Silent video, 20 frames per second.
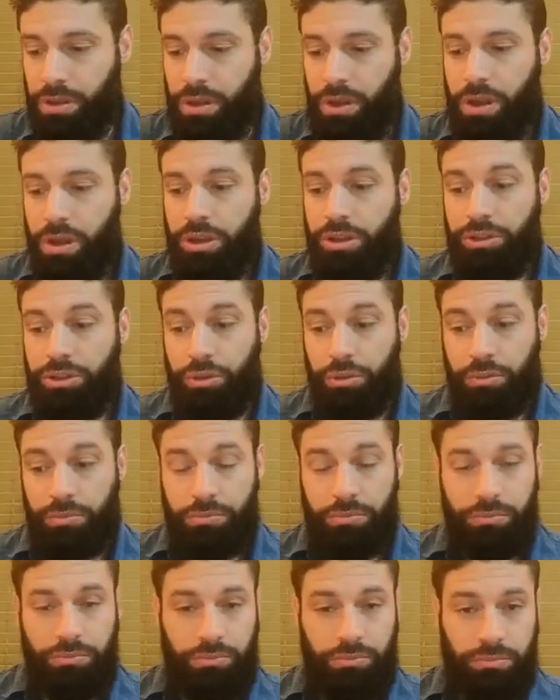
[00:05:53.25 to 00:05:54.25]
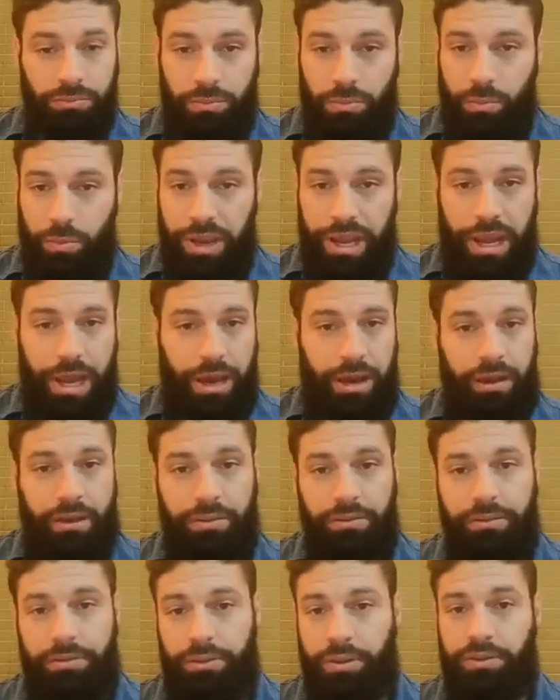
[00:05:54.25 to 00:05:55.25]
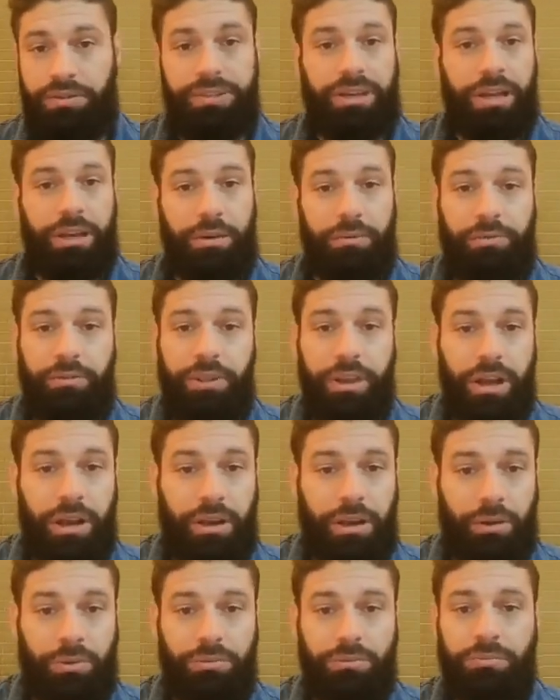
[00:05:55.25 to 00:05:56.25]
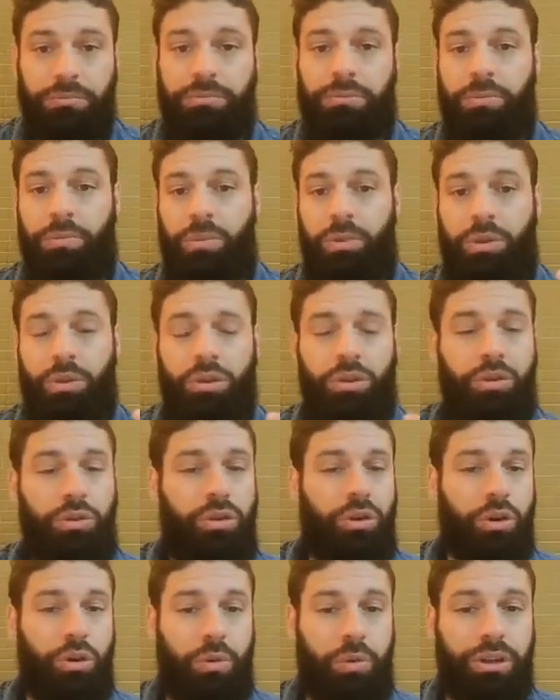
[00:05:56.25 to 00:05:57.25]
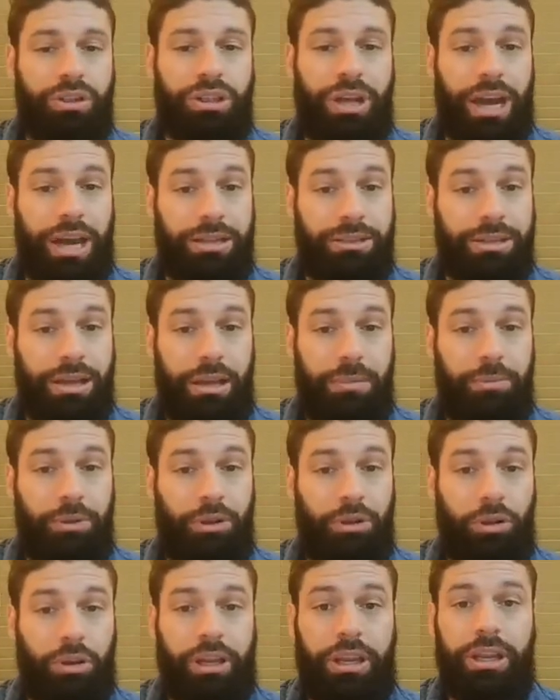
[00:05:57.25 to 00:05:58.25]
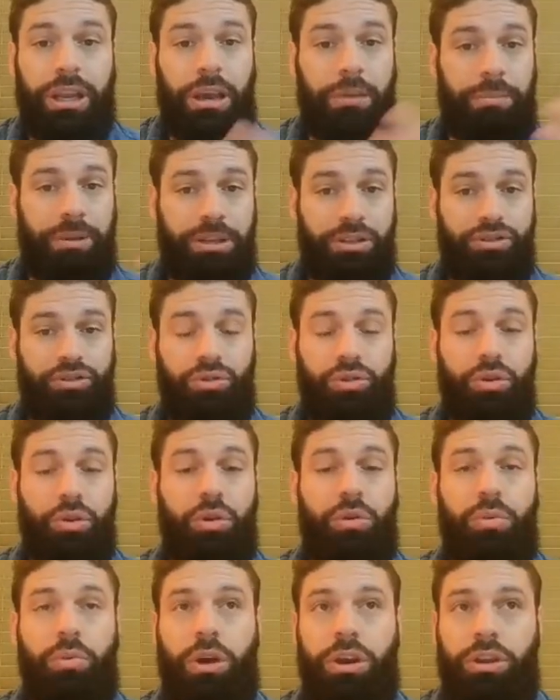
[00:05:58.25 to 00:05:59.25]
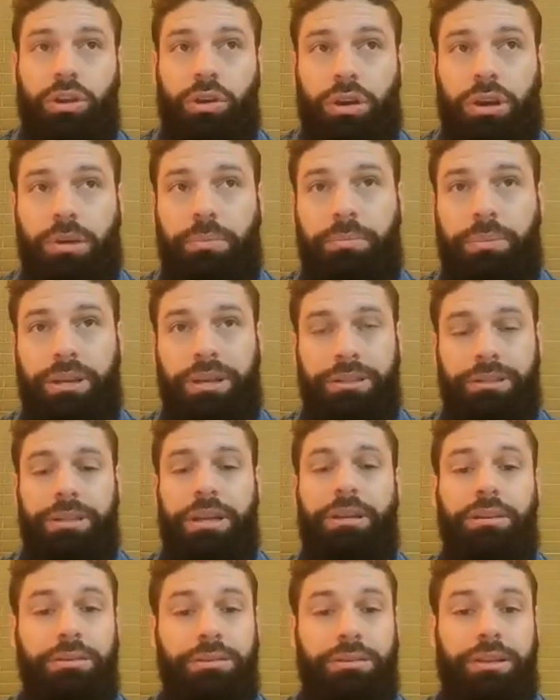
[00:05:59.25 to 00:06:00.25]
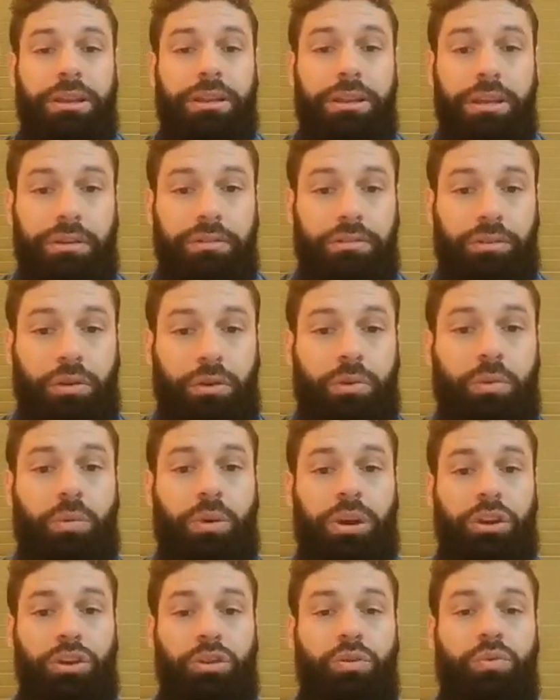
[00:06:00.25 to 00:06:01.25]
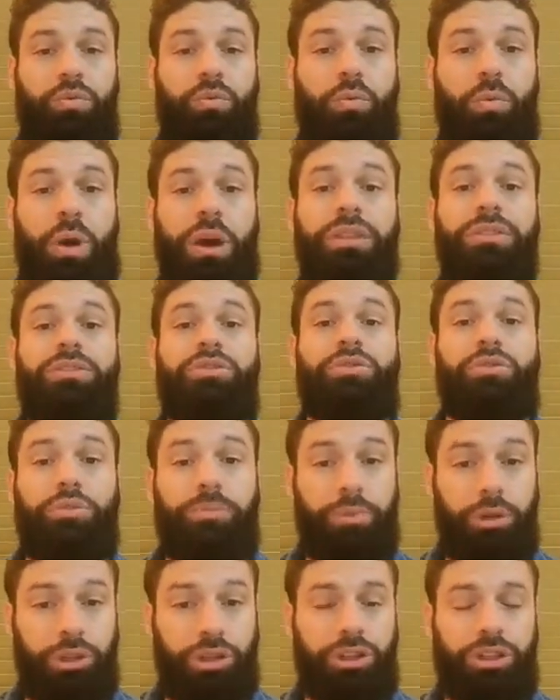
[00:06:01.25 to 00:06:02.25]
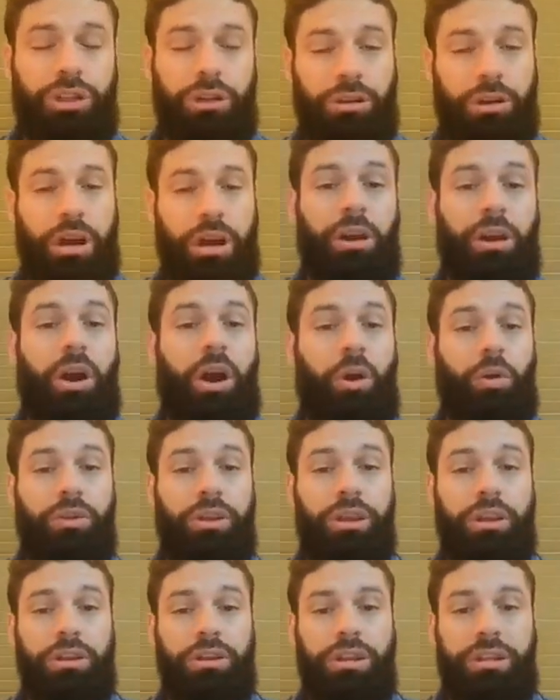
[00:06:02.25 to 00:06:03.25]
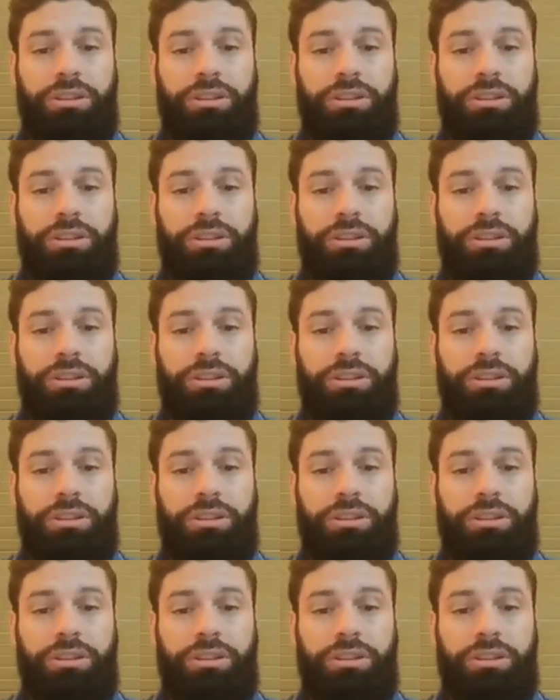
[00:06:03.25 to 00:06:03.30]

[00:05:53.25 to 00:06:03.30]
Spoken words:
So you've signed up for the account, you know which ad type you're looking at because you know what your company sells and therefore what you want to push and how this